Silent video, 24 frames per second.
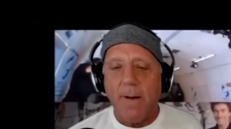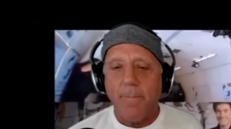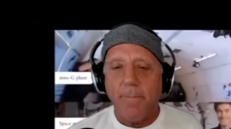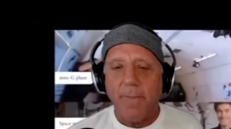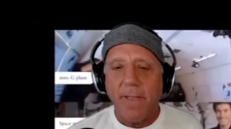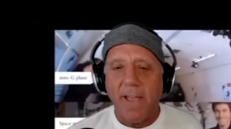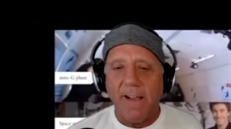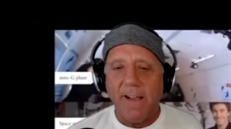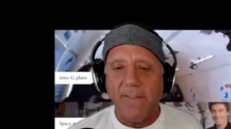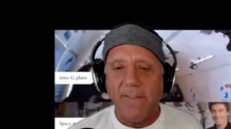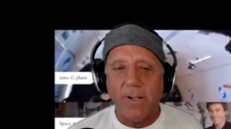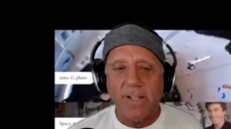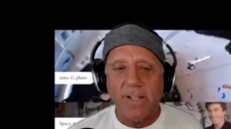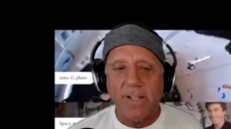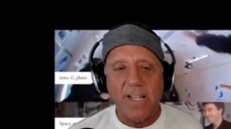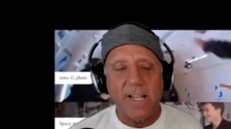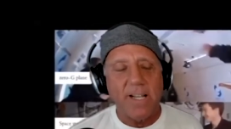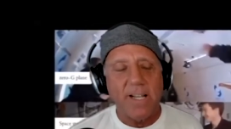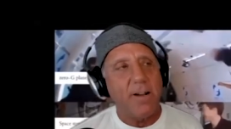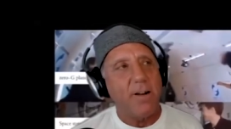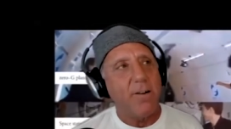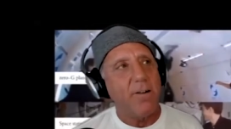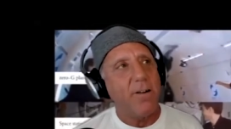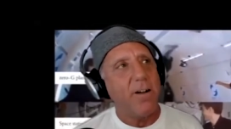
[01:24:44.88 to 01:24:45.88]
everyone
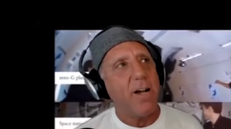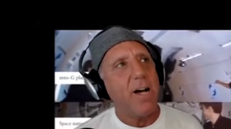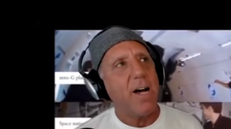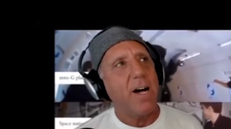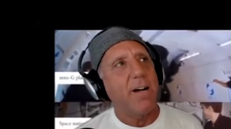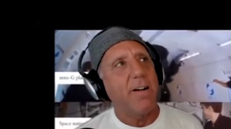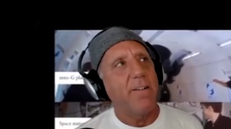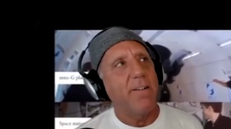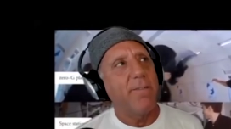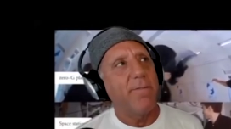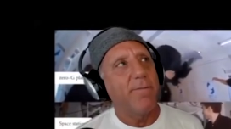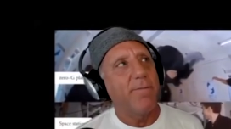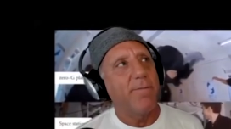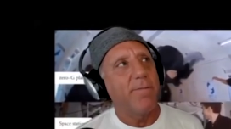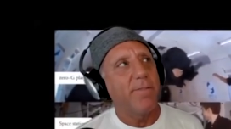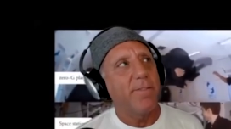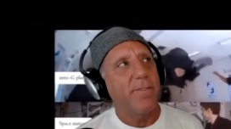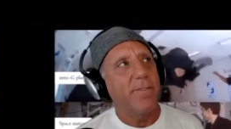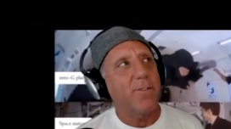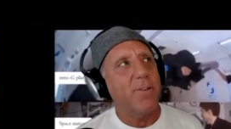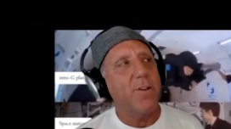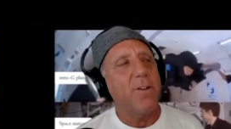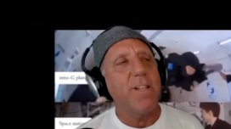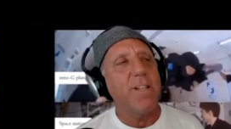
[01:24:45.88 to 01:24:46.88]
could go, oh,
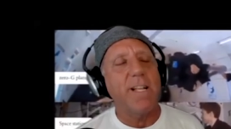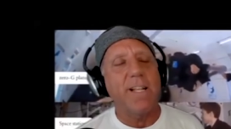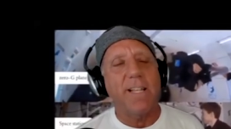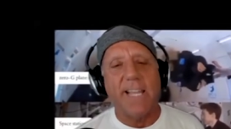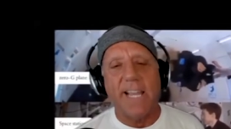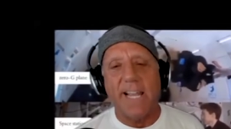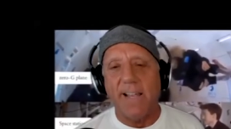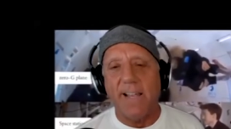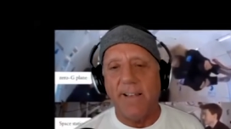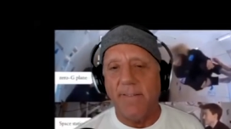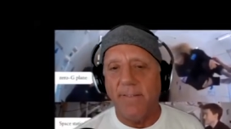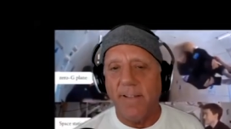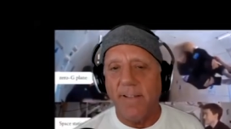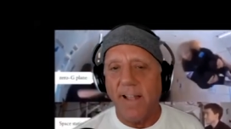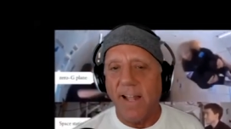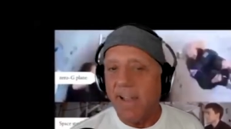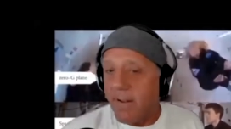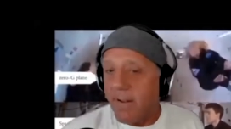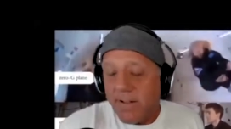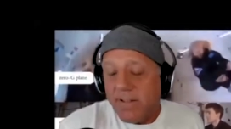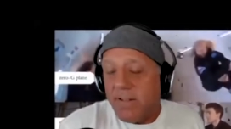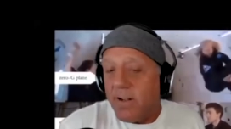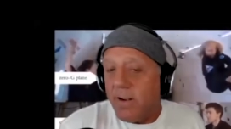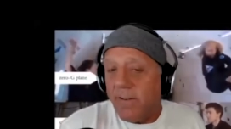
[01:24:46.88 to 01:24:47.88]
screw the elite. And
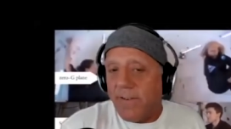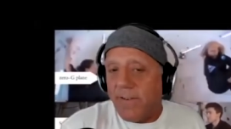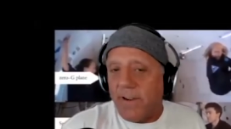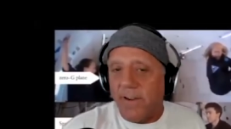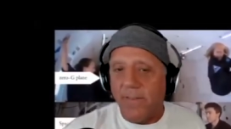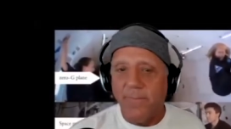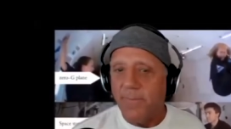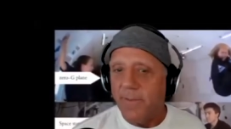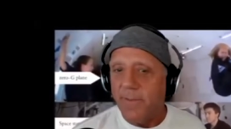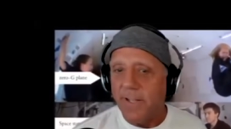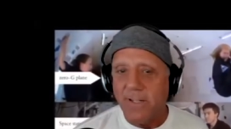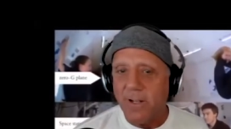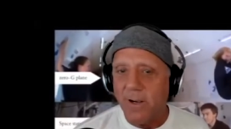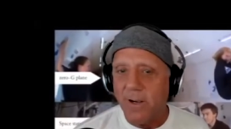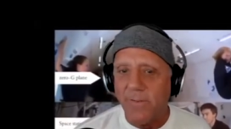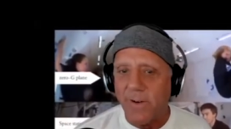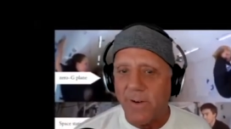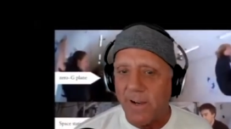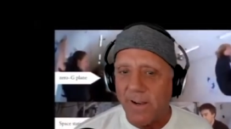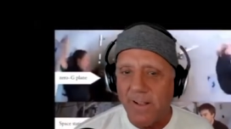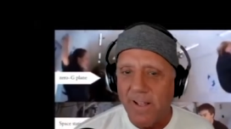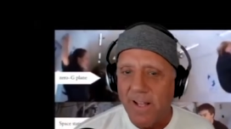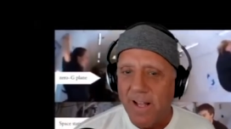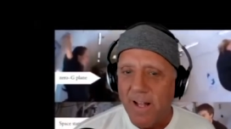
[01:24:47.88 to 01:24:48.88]
then it's over. It's
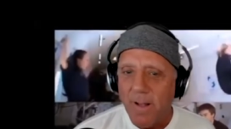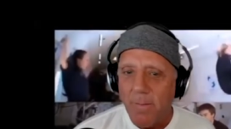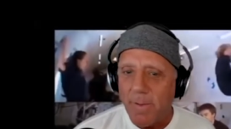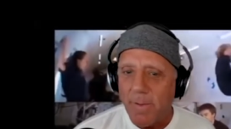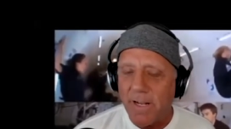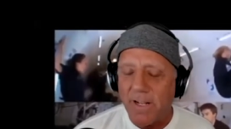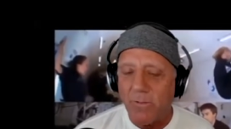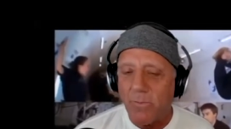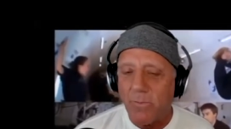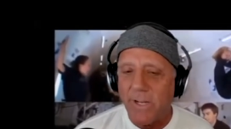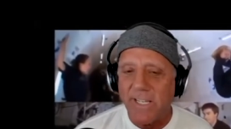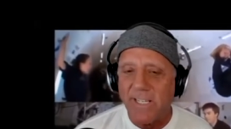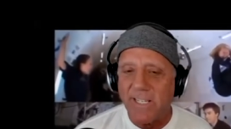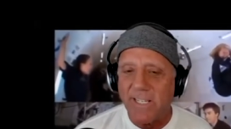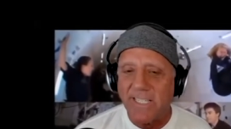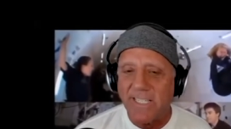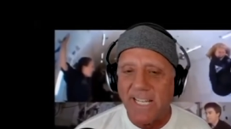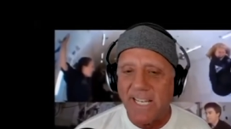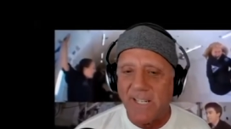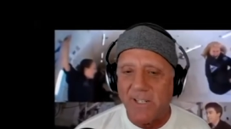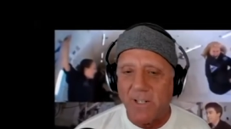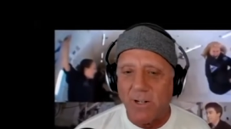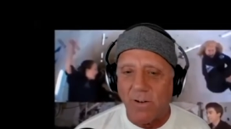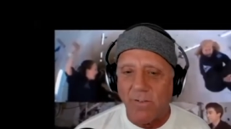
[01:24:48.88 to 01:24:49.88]
over. Because we just
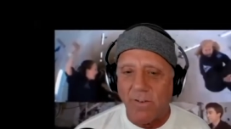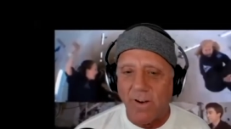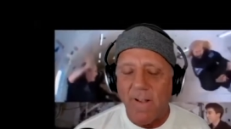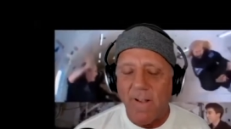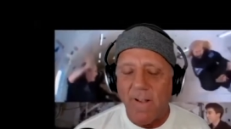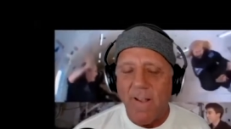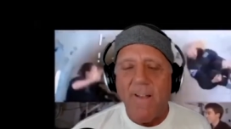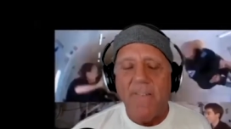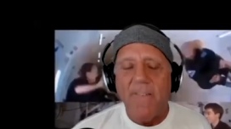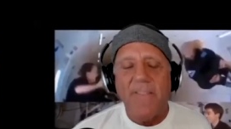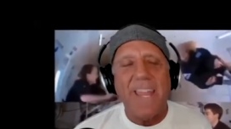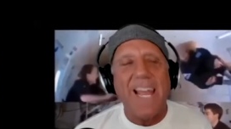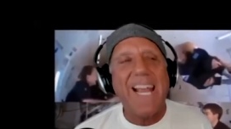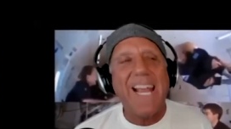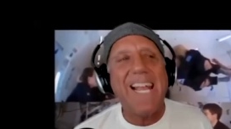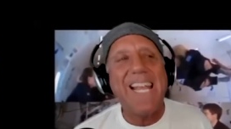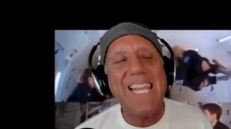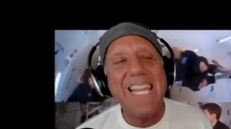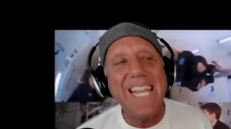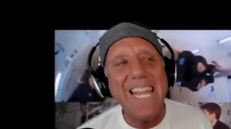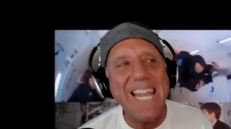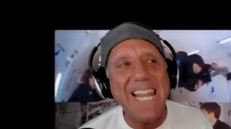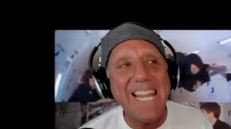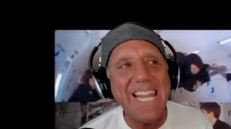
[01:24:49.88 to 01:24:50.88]
said it's over. They
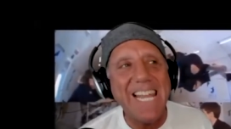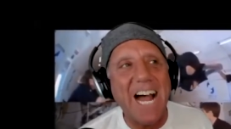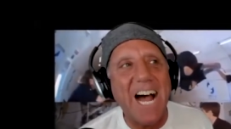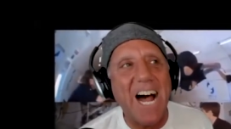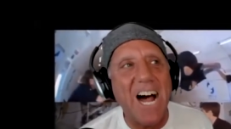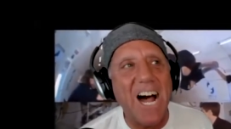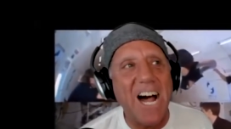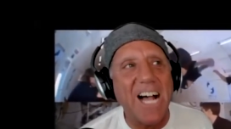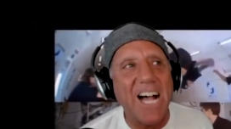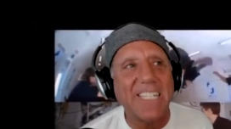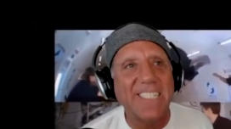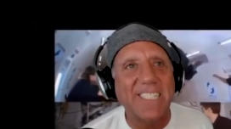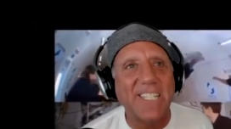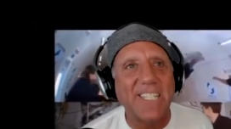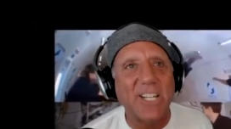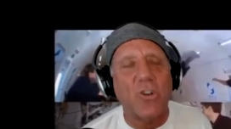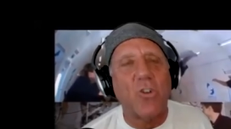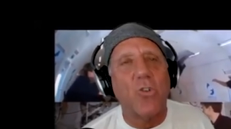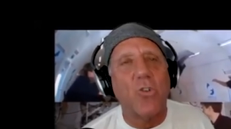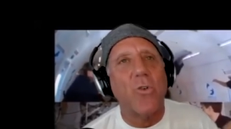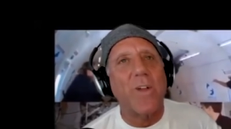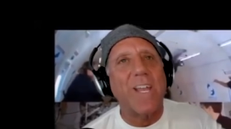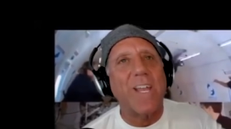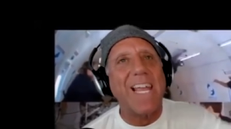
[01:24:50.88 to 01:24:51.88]
need us to
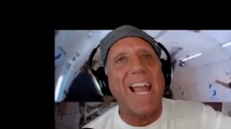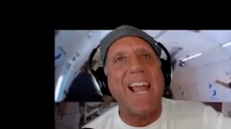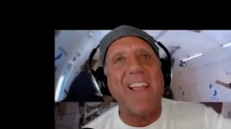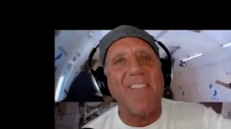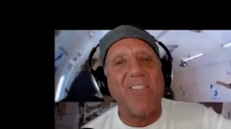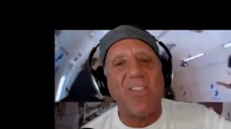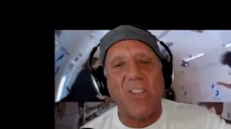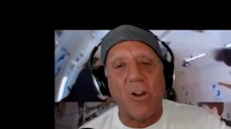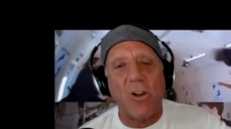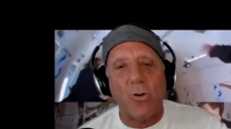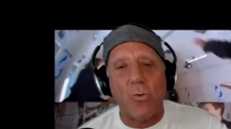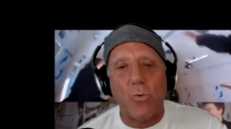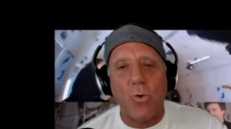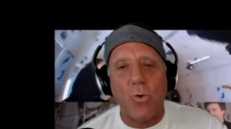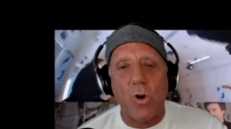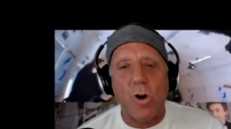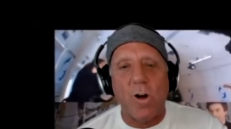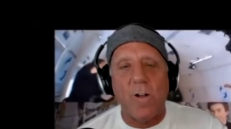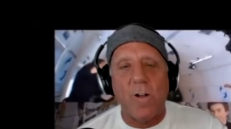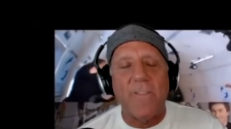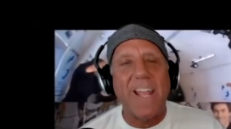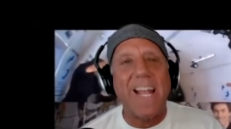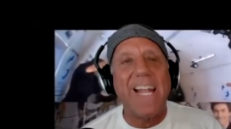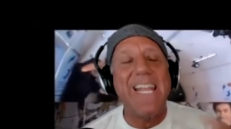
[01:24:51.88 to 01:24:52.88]
create their
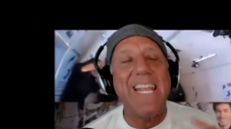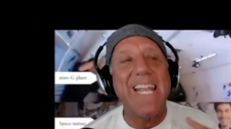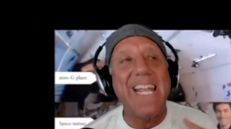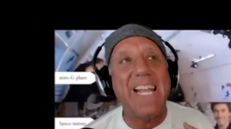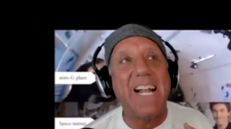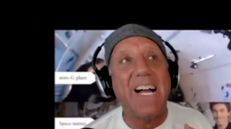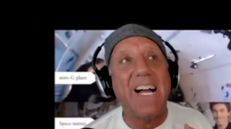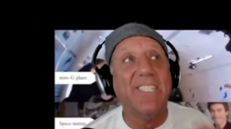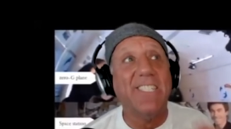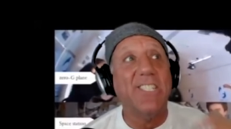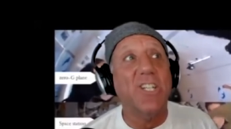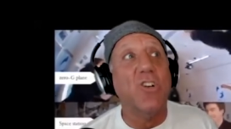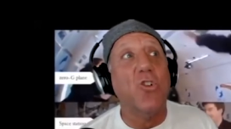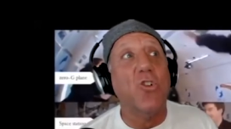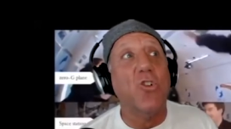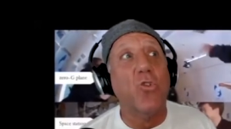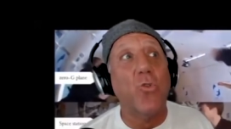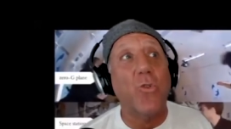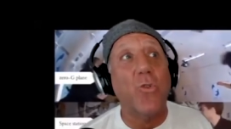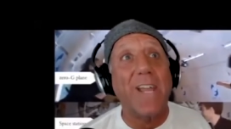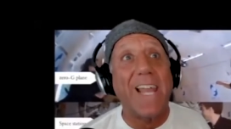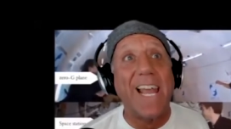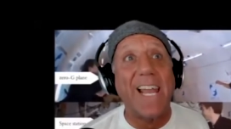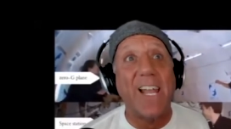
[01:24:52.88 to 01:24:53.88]
world. They need us to
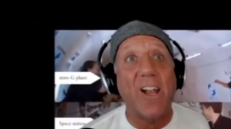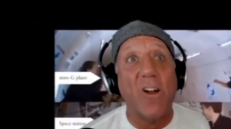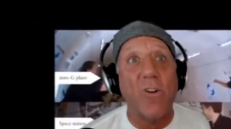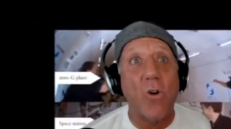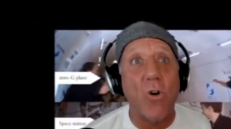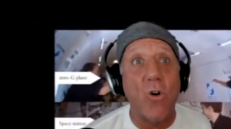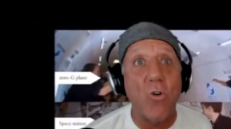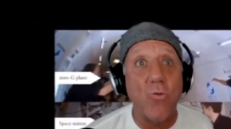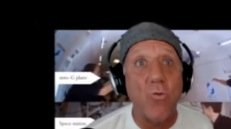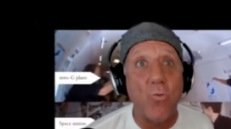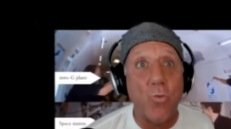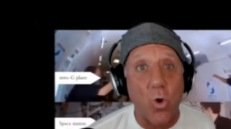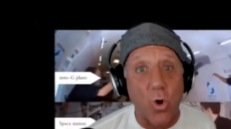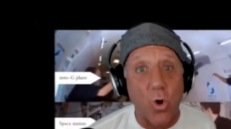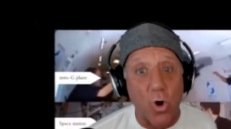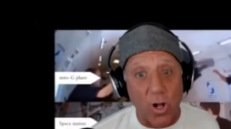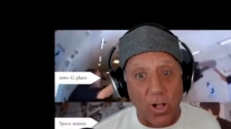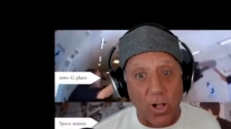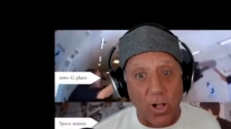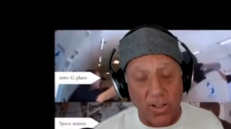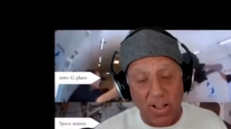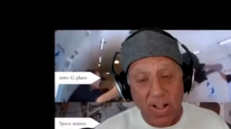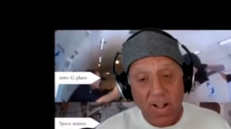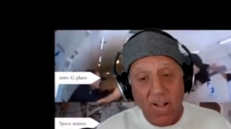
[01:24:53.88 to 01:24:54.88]
create our own
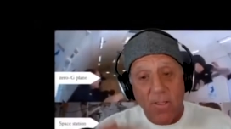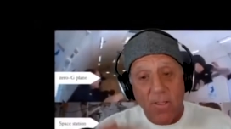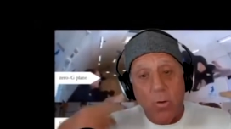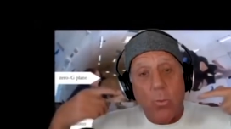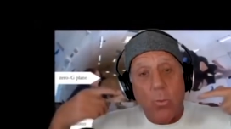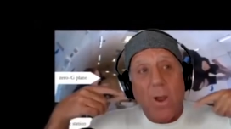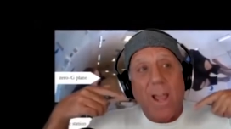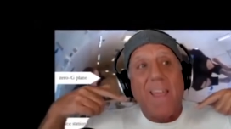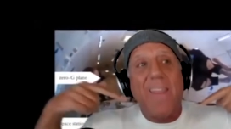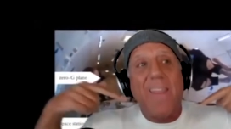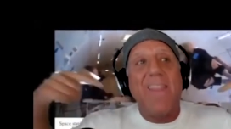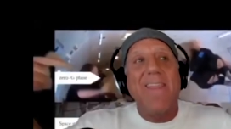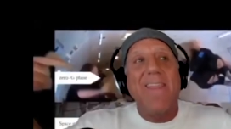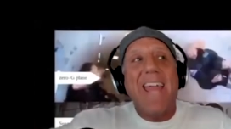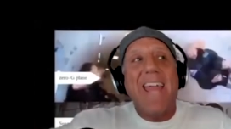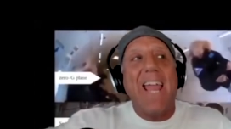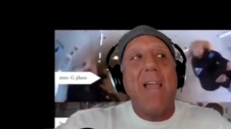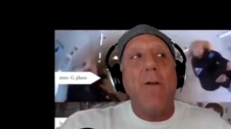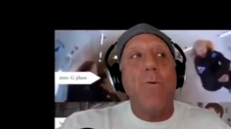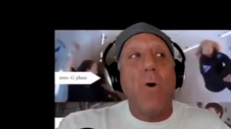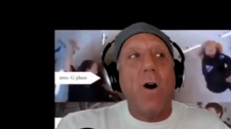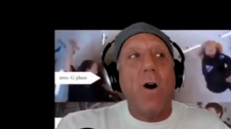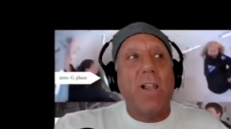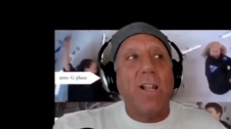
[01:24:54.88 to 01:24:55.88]
world the way
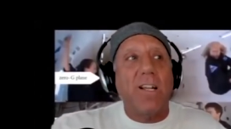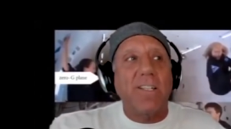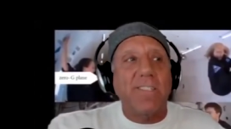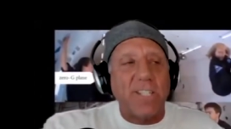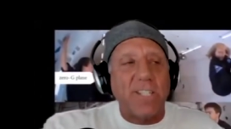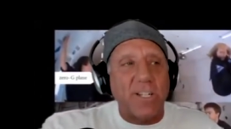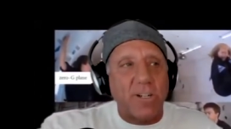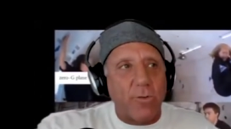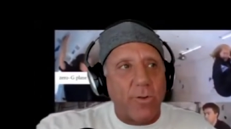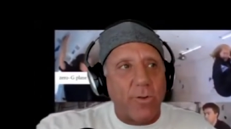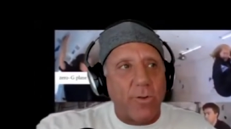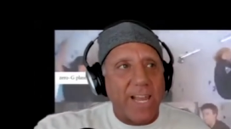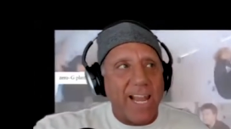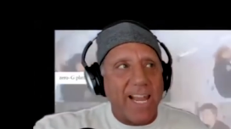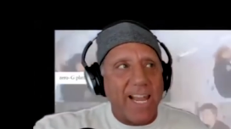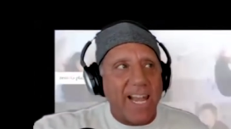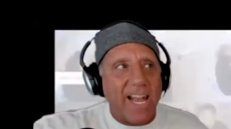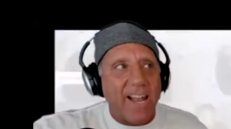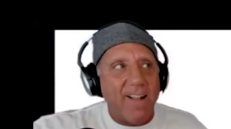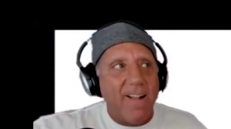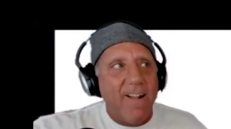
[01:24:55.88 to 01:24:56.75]
they want us to create it.